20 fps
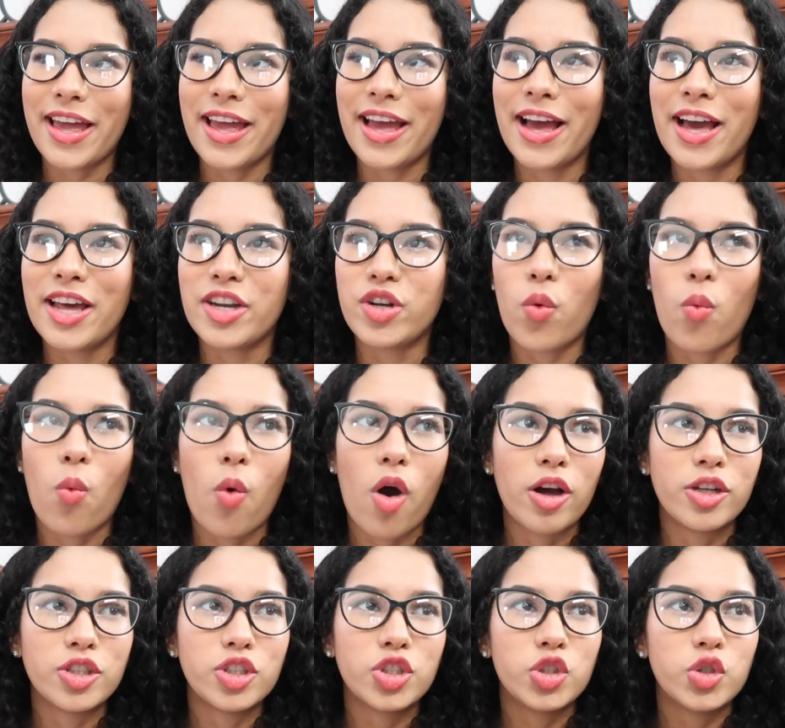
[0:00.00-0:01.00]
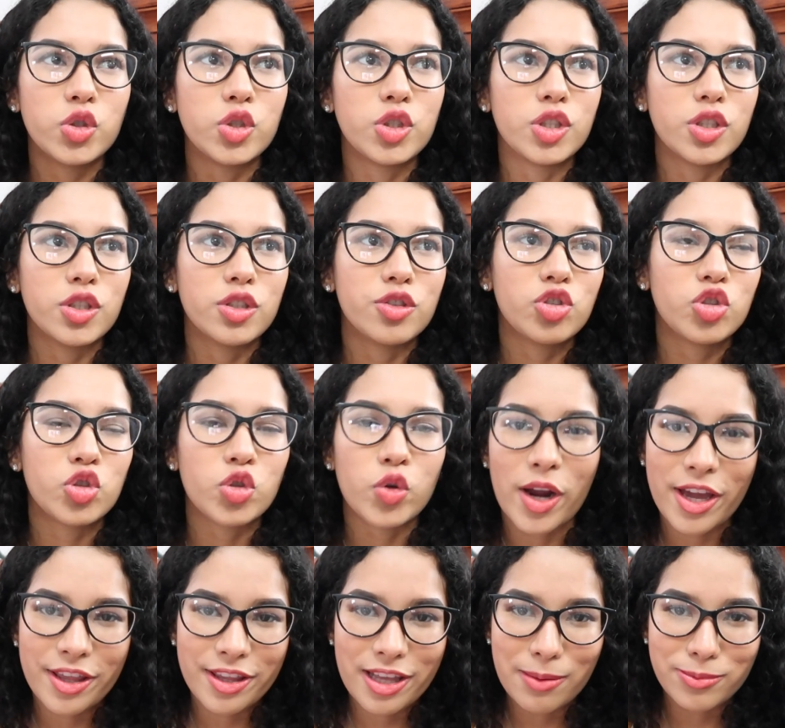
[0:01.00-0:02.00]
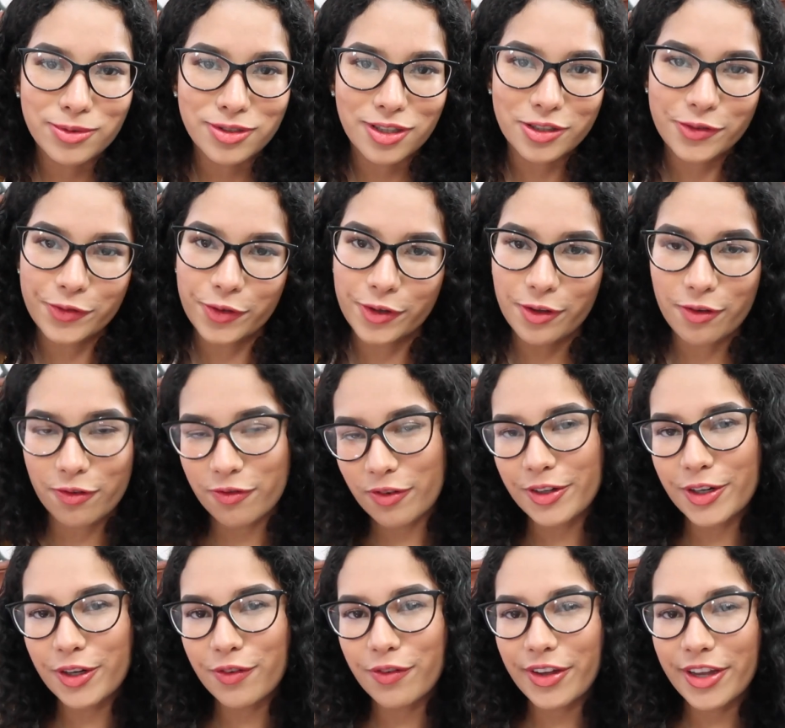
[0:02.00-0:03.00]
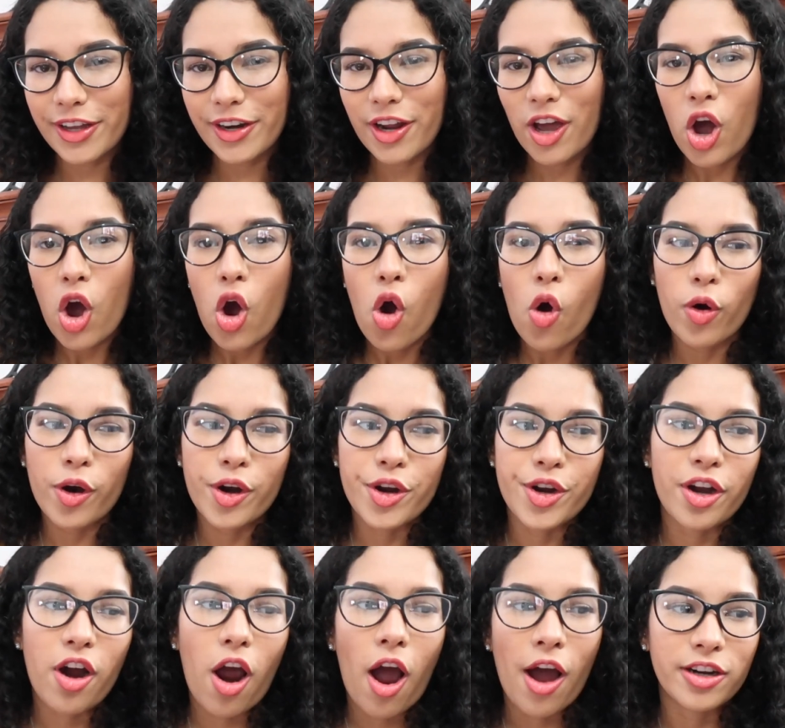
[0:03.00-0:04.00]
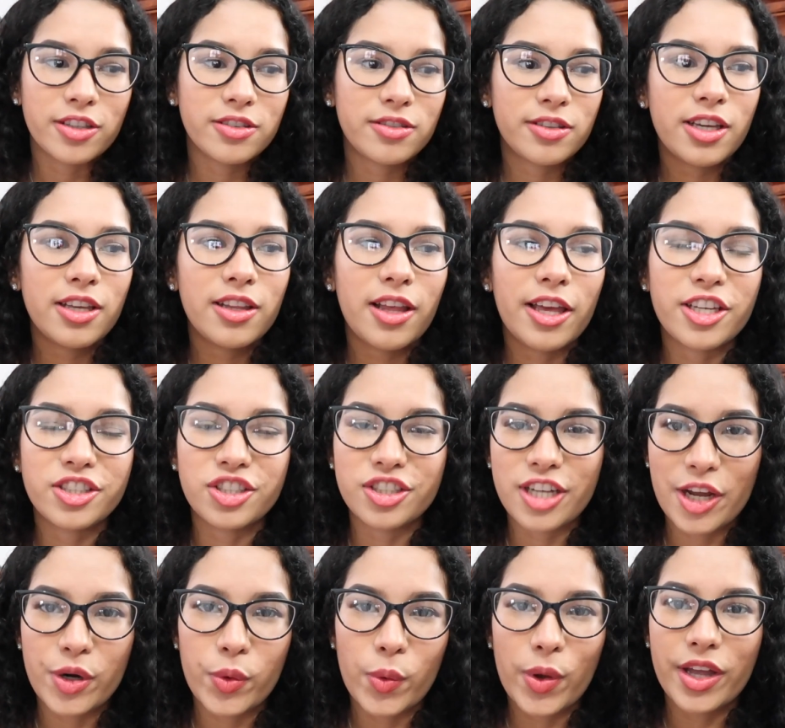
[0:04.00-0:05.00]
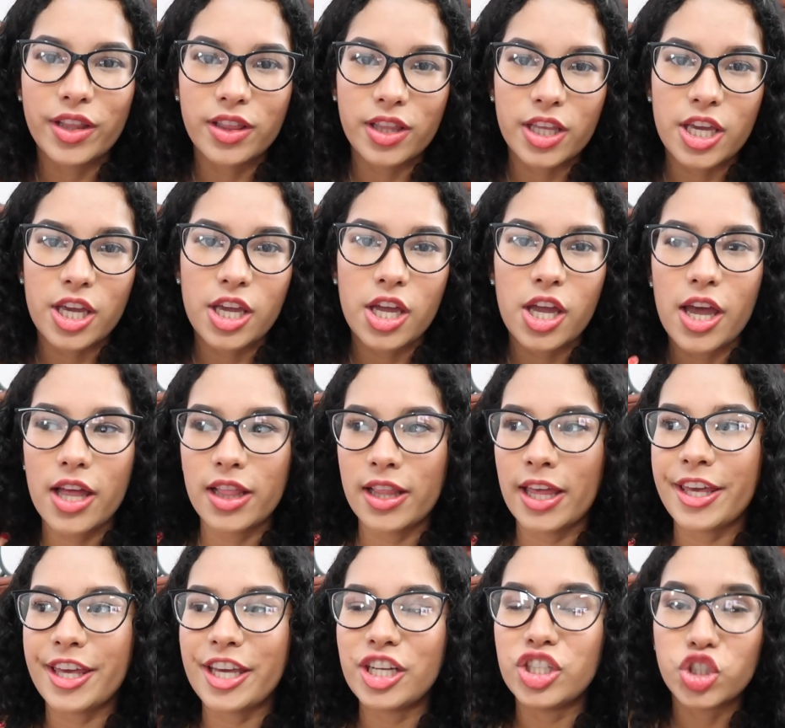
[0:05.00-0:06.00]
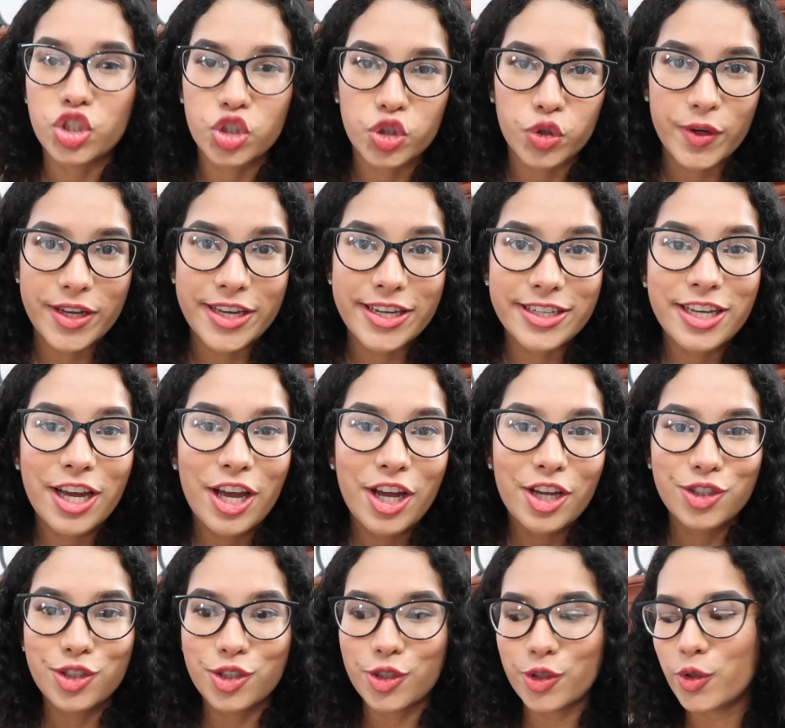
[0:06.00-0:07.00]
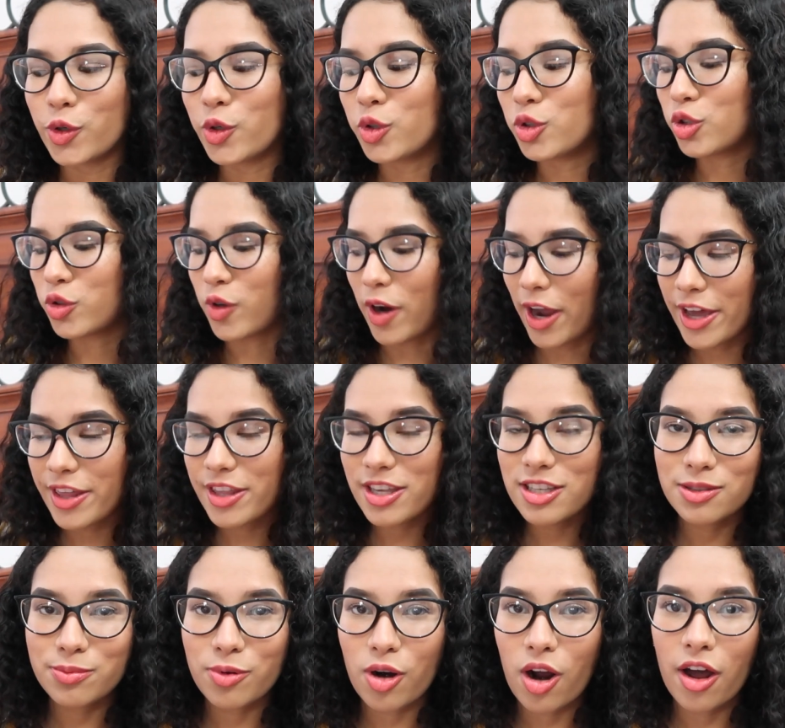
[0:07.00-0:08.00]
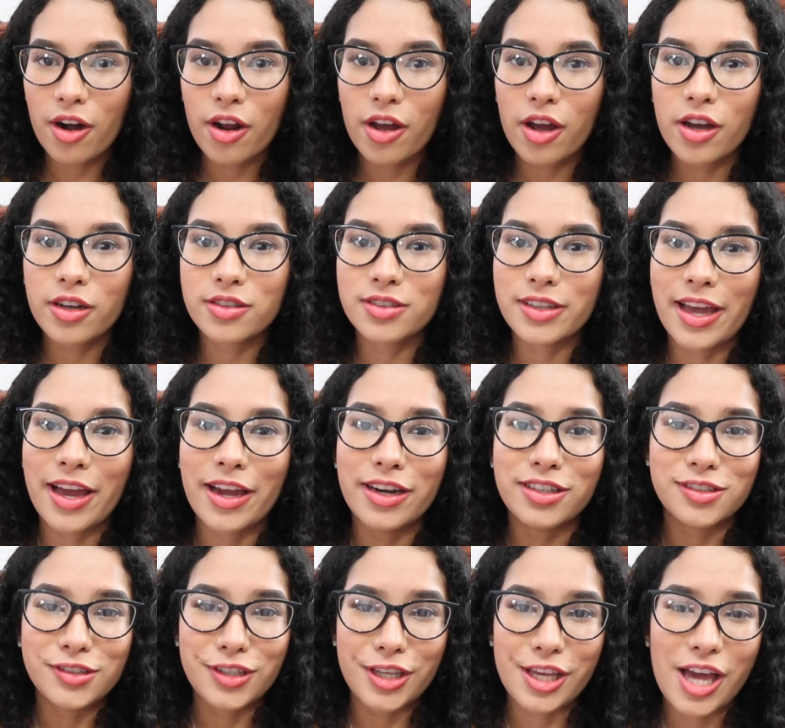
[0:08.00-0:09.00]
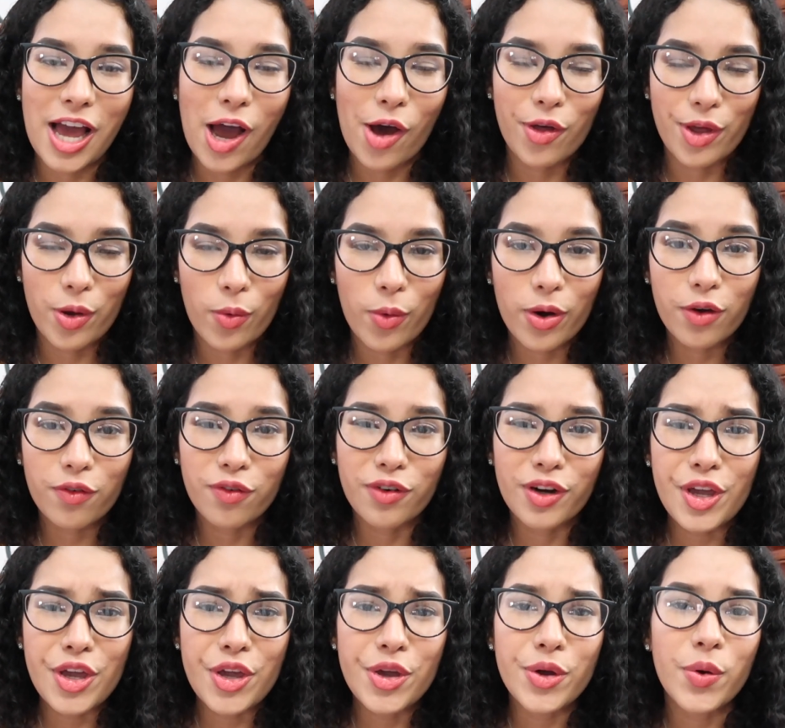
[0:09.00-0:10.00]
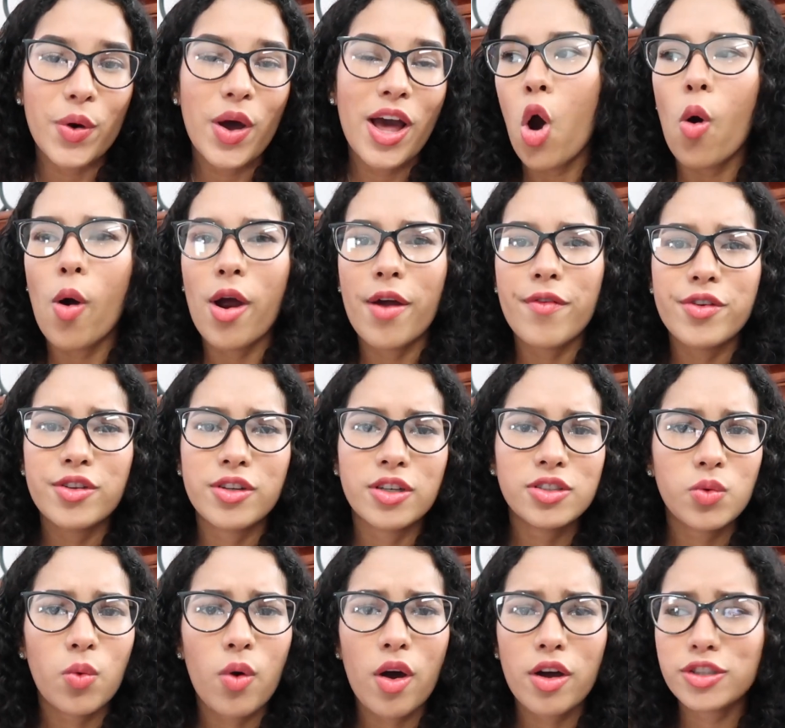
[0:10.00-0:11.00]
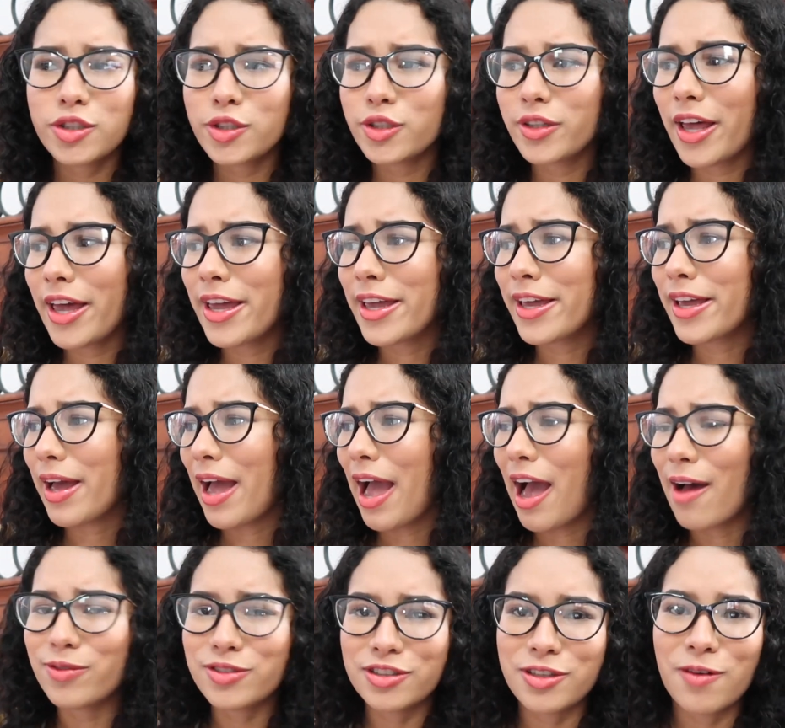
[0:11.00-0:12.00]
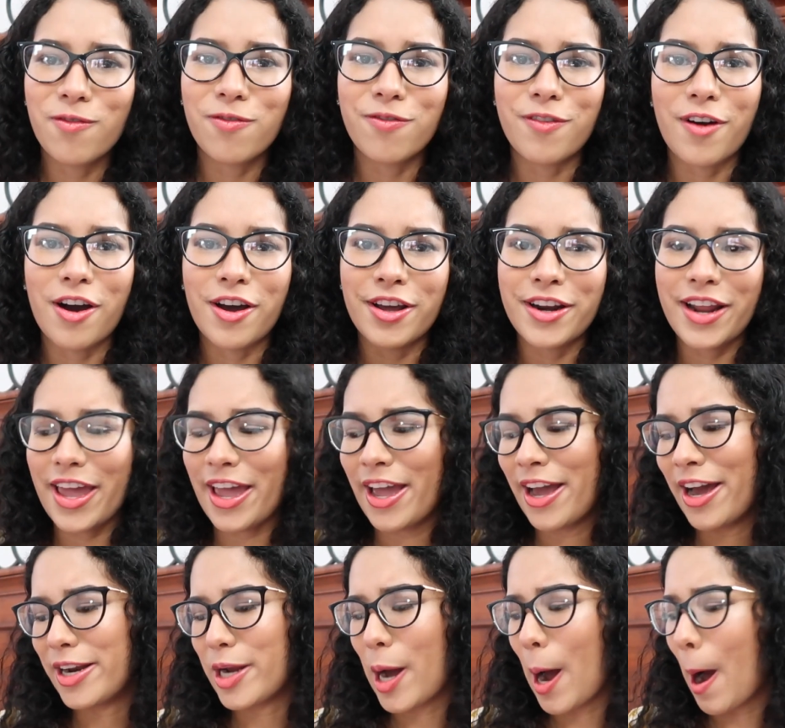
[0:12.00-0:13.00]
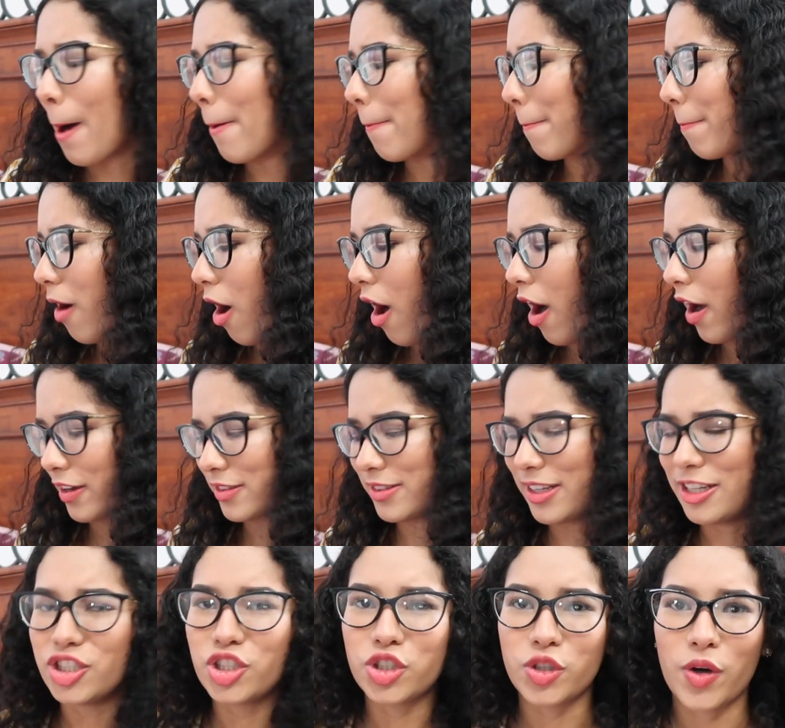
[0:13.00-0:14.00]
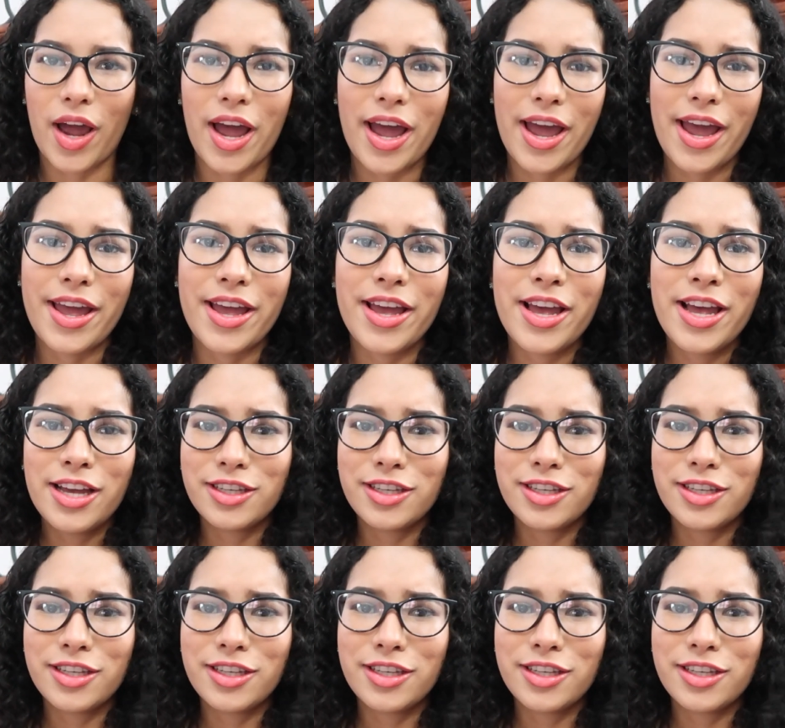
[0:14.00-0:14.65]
and want to just try them just for the fun of it, or you're honestly like genuinely like intrigued to try these products and see how they work for you, or if you just want to like have some fun and unbox and try